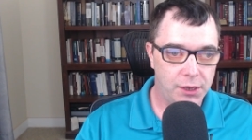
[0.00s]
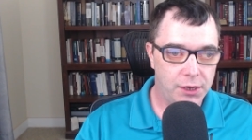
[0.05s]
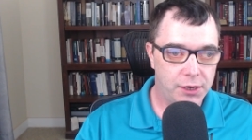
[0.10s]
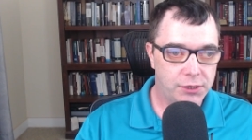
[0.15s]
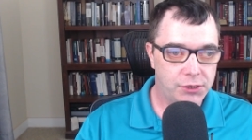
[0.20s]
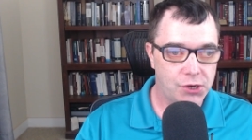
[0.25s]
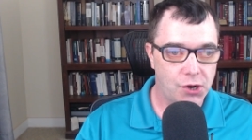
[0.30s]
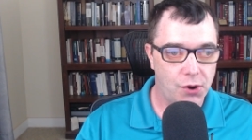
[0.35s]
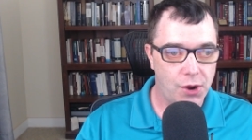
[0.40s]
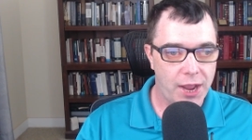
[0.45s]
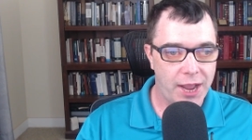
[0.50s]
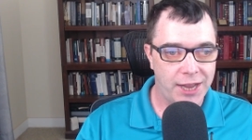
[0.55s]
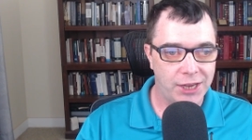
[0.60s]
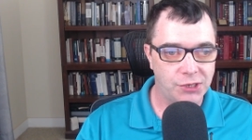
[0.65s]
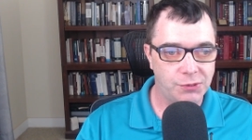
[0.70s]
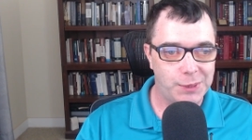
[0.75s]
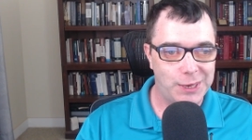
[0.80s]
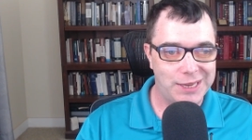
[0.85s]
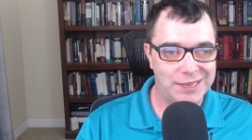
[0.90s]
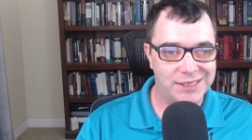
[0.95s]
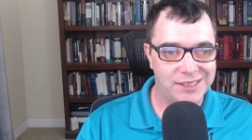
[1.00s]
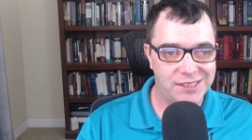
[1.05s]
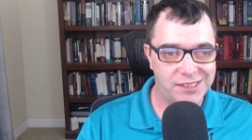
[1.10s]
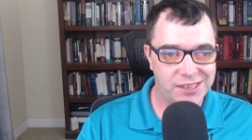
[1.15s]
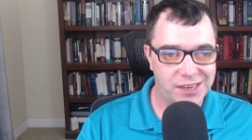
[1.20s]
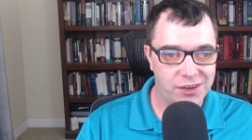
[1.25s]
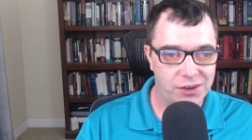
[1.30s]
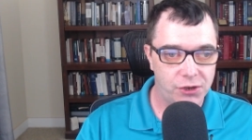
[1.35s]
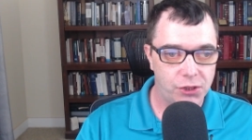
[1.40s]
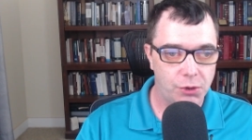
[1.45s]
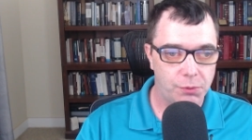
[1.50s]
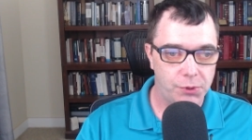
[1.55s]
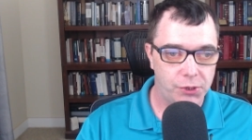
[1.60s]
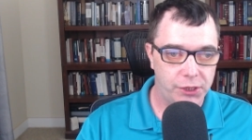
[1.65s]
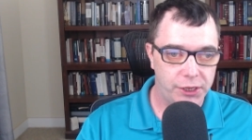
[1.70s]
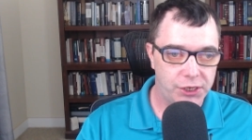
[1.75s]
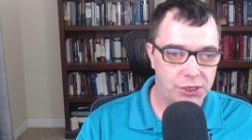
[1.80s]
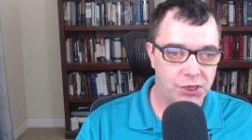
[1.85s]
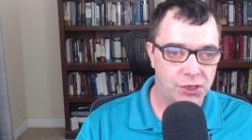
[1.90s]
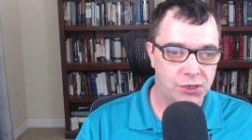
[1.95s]
So as we consider the
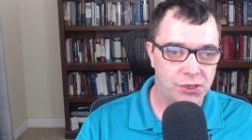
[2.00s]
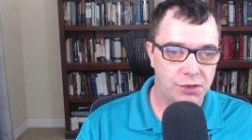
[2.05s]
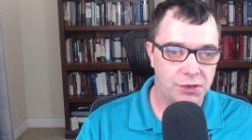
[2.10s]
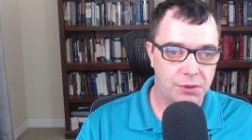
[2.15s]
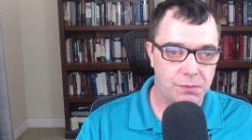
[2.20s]
religions of the